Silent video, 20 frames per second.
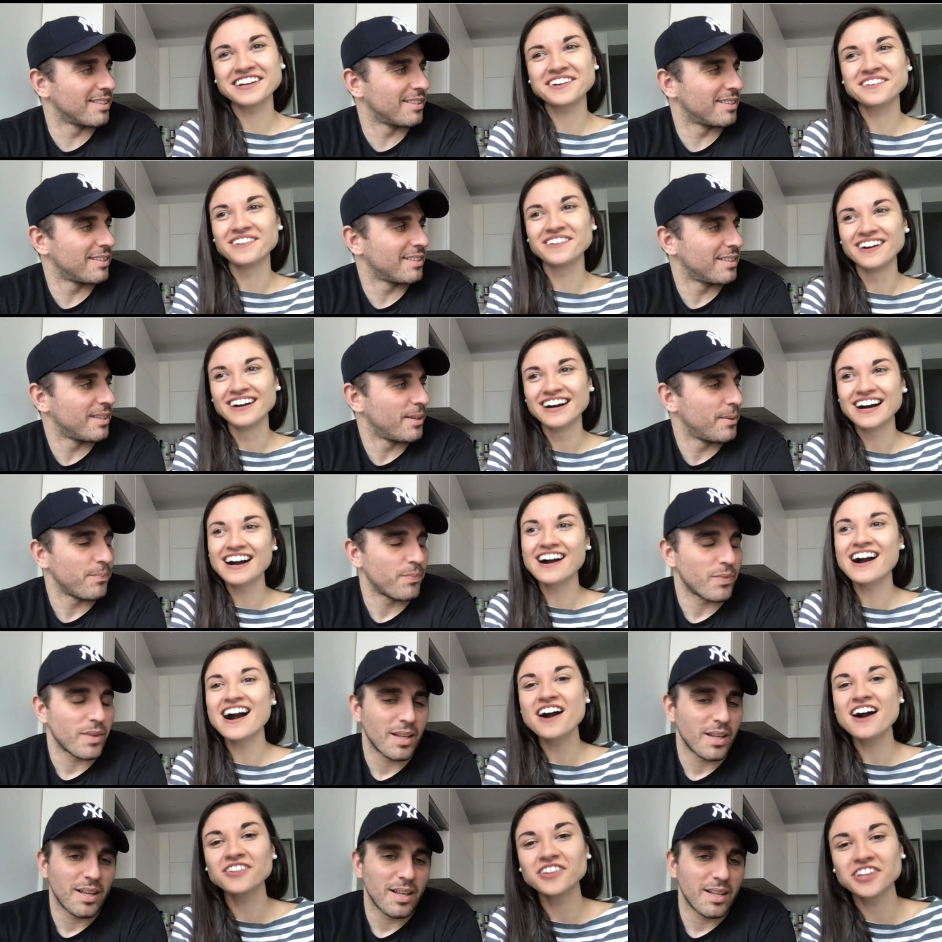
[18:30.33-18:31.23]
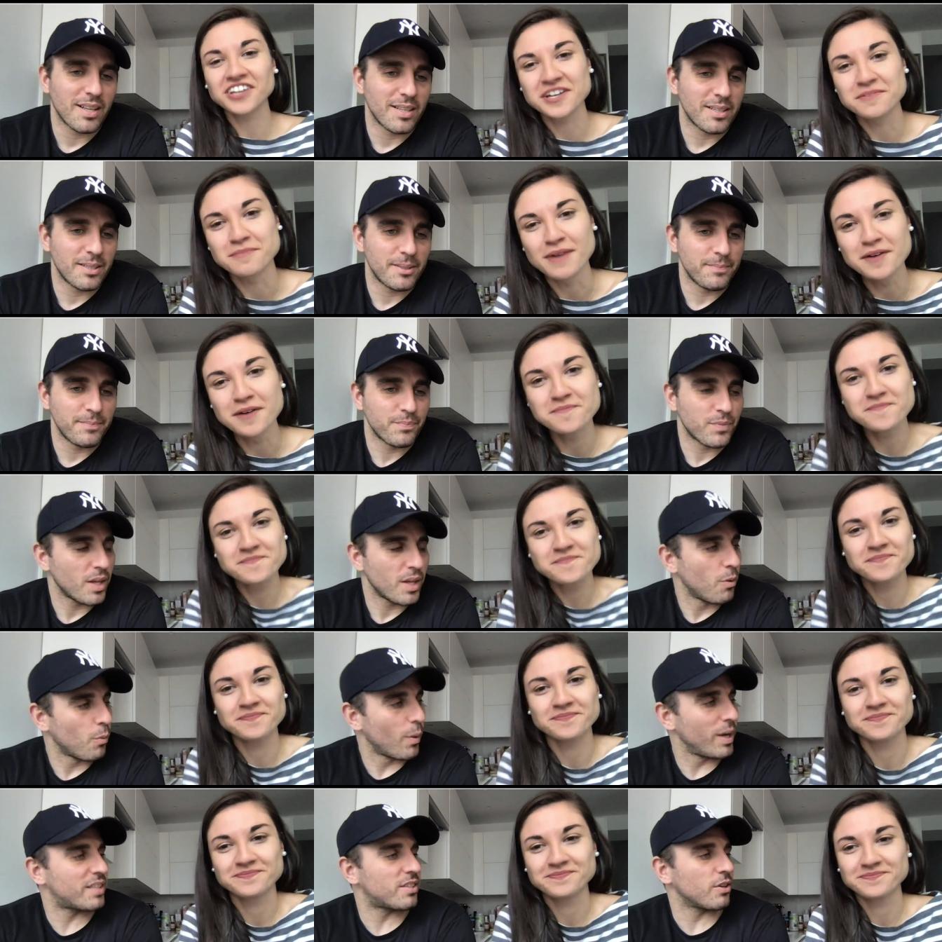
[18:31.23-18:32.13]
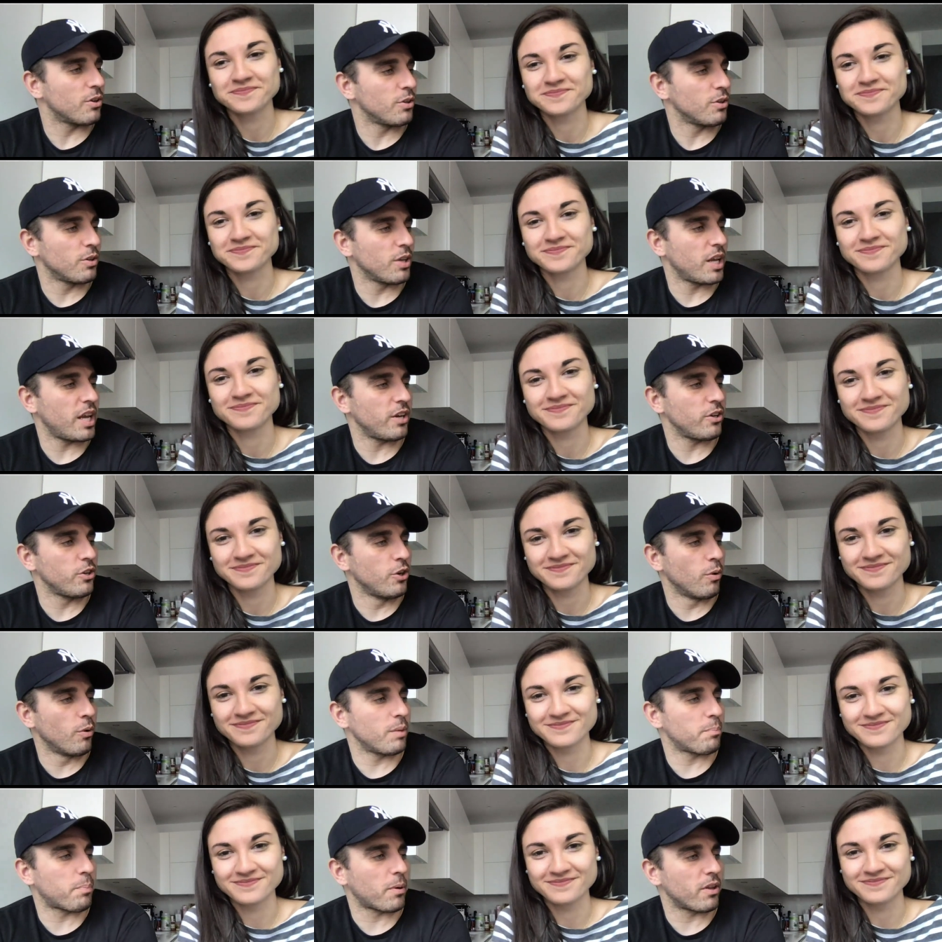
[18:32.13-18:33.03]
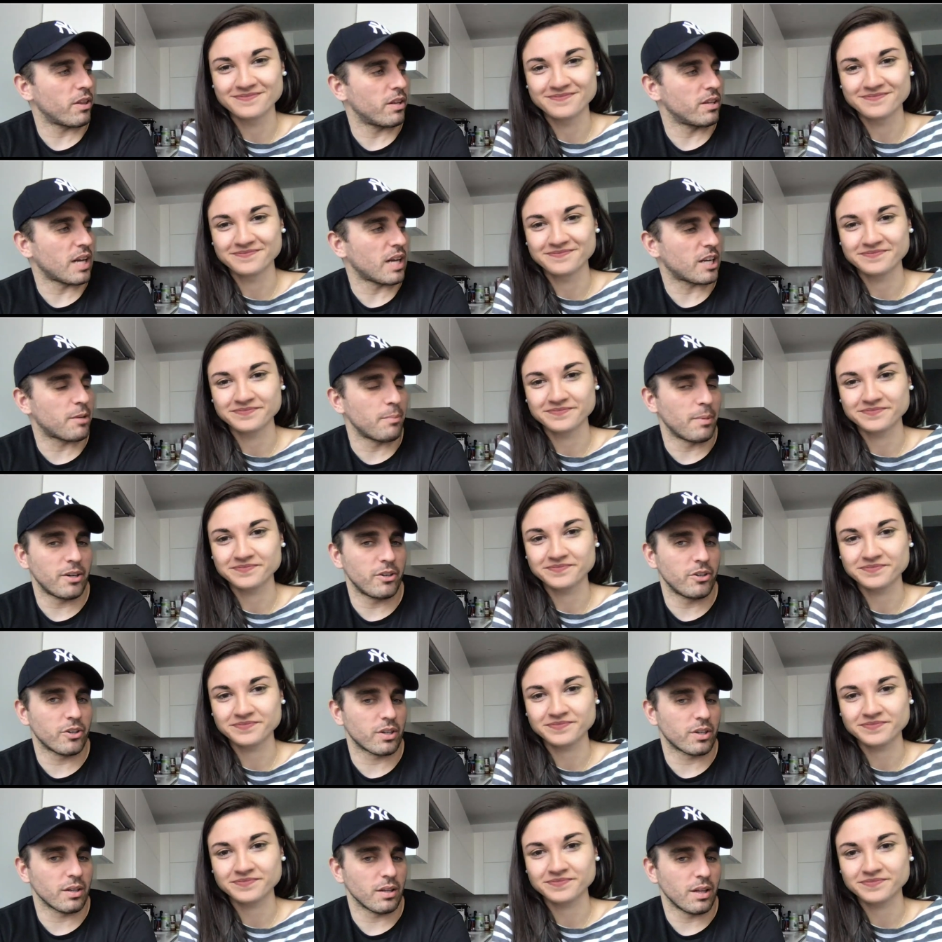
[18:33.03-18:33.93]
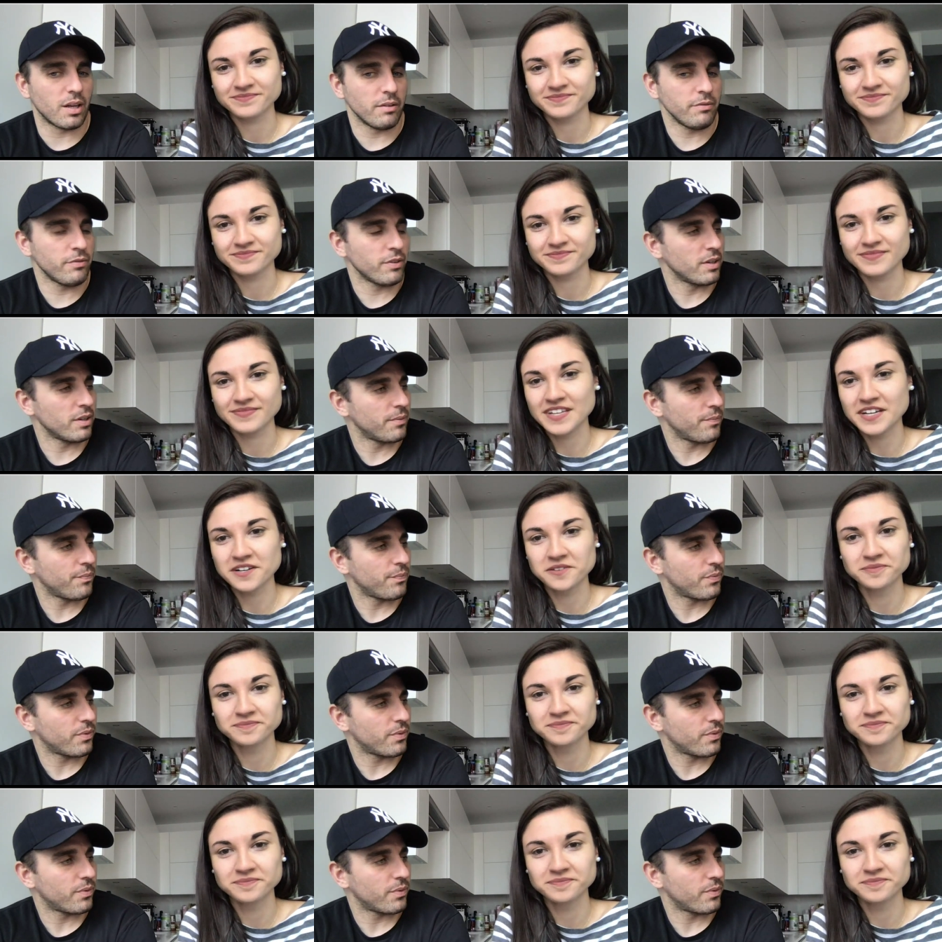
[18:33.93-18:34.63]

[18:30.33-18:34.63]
Speaker 1: cool. I'll, I'll look him up.
Speaker 2: Wait till you, you know what part of the documentary you're going to love? No.